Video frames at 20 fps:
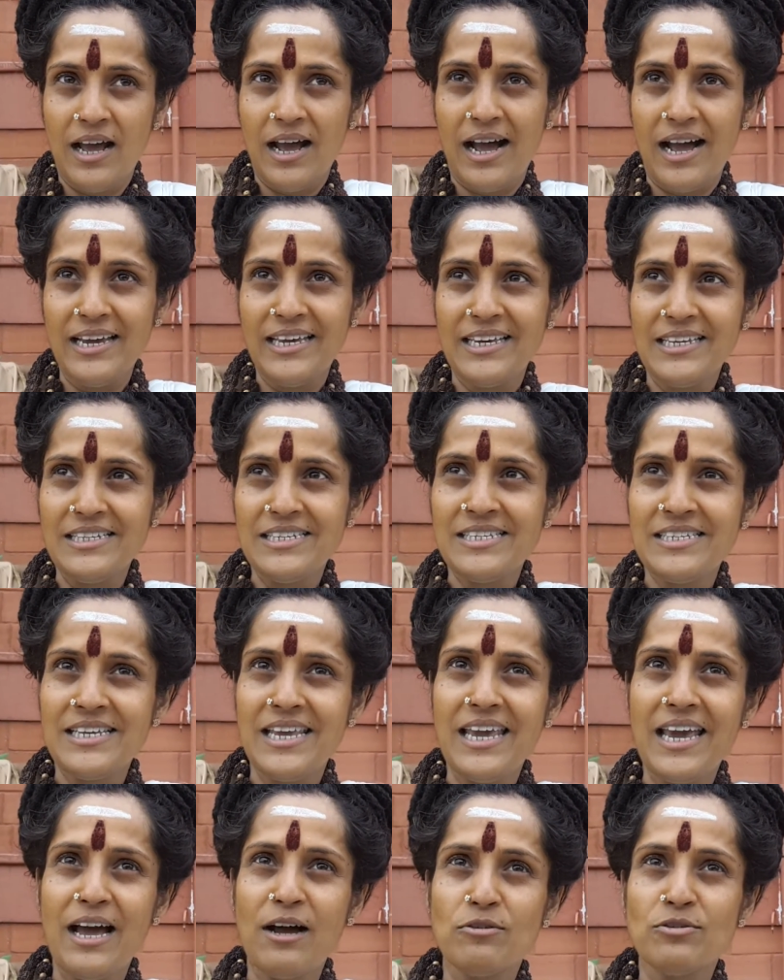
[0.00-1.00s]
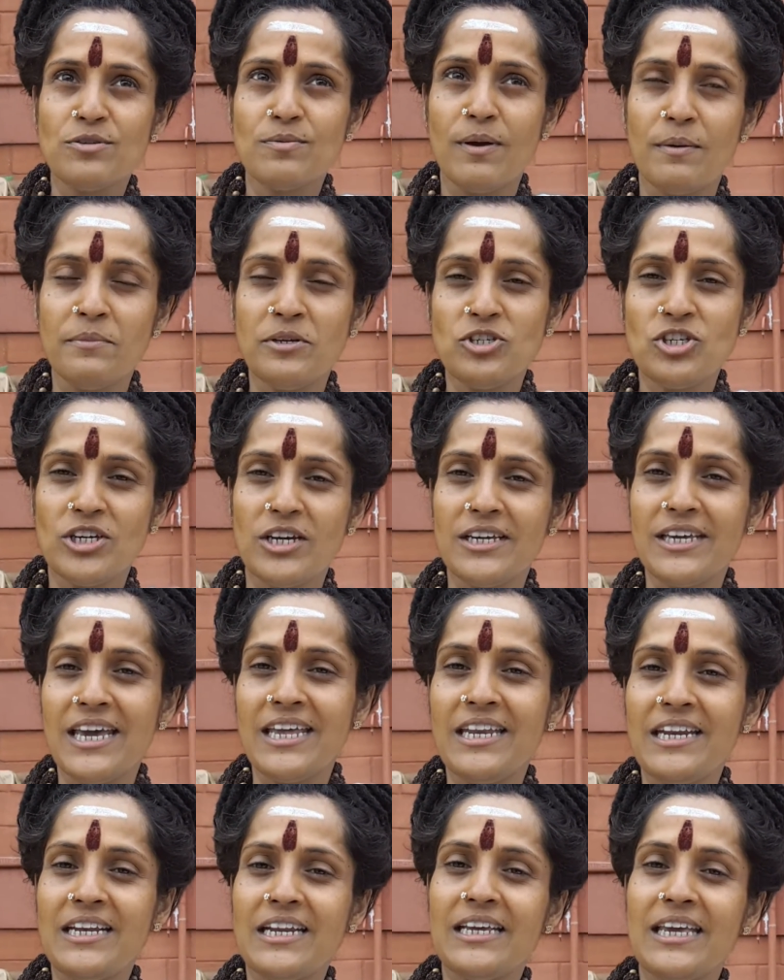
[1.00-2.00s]
I can see how Swamiji
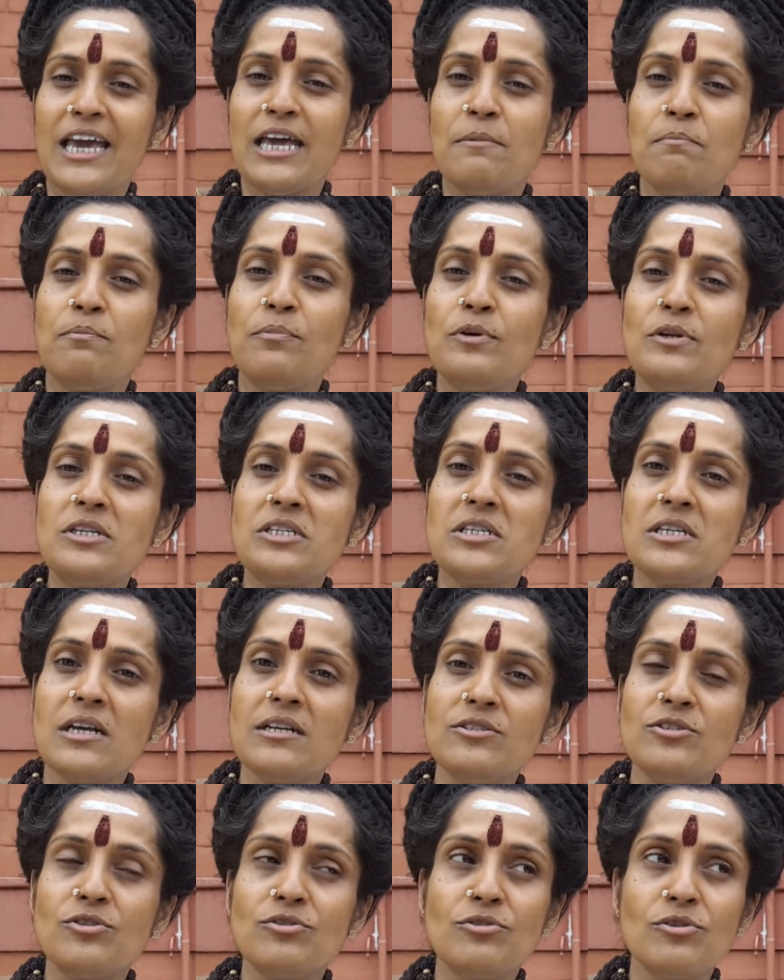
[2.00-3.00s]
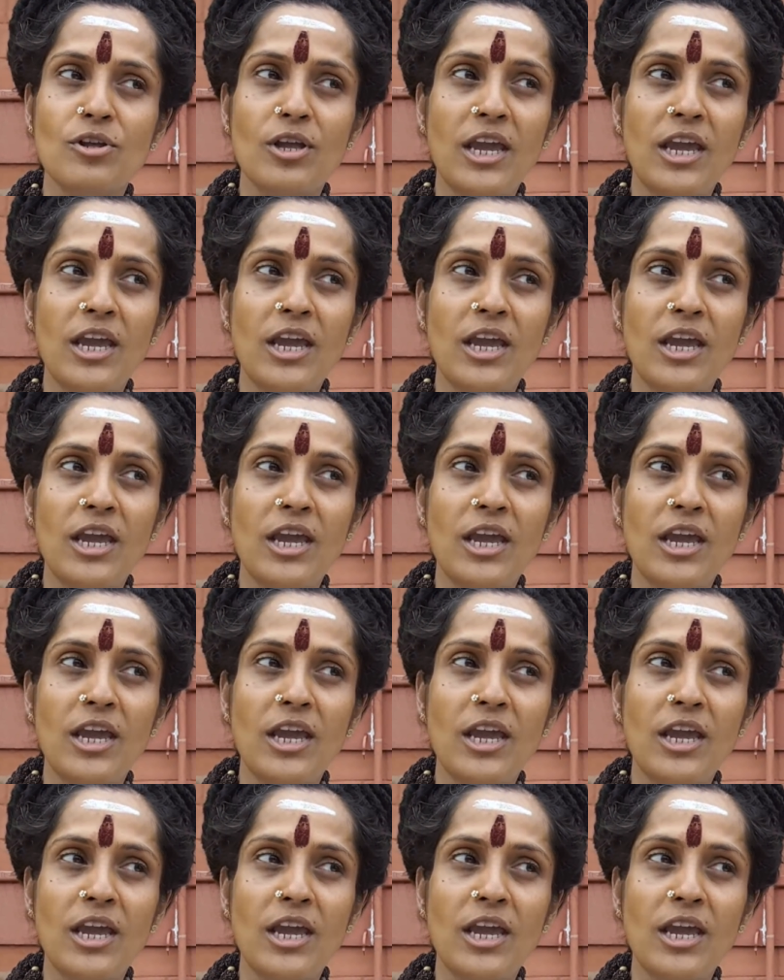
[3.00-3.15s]
again and again puts us